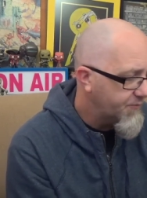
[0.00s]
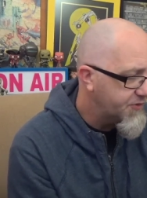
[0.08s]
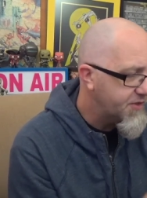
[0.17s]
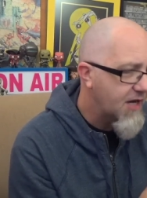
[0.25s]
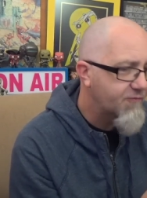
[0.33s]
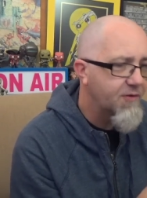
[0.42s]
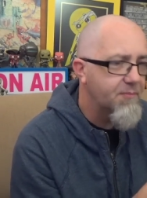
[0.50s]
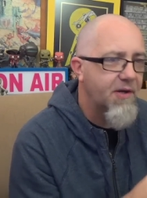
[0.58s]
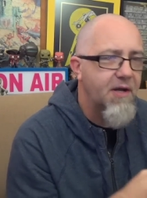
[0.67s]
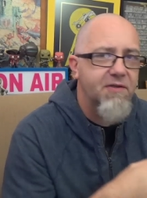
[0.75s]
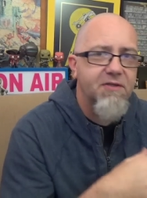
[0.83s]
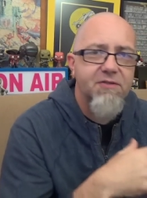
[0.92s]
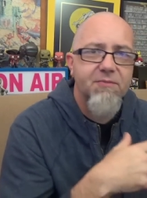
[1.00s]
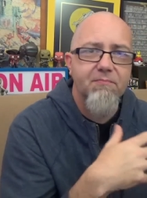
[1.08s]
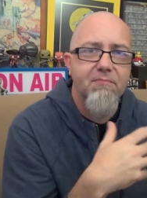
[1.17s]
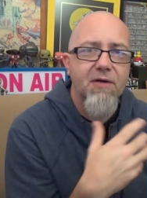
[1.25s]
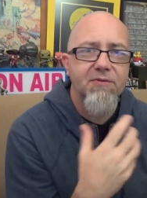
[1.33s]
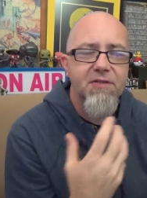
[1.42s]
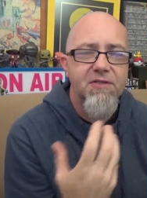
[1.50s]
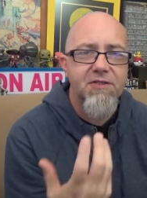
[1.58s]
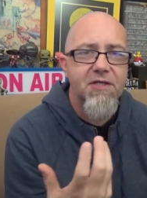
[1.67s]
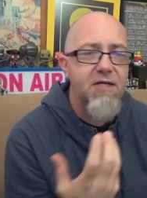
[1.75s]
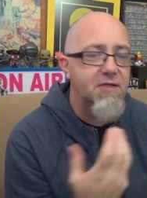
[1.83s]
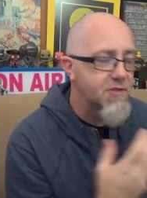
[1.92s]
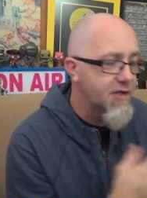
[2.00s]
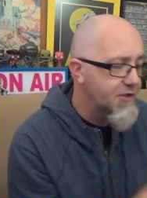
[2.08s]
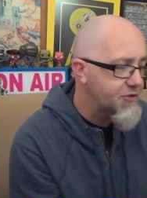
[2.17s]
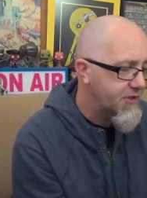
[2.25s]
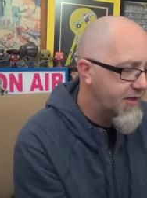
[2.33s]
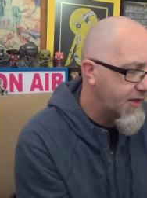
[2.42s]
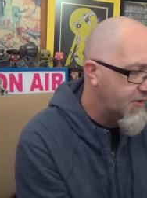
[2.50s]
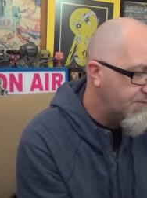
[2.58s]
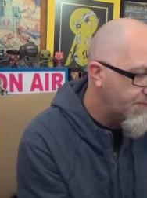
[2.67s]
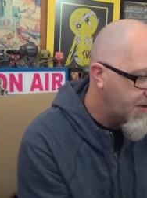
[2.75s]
Just every bite, just melted cheese gushing out